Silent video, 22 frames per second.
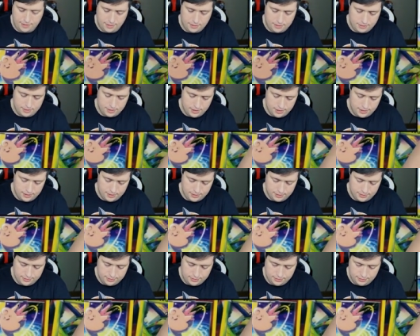All
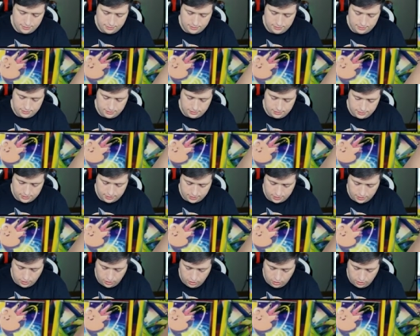right, let's
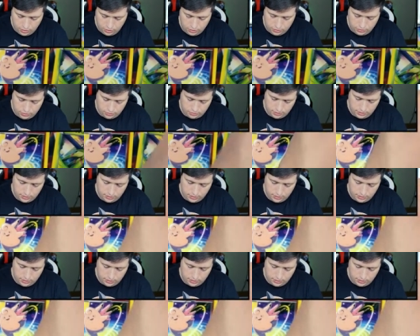go.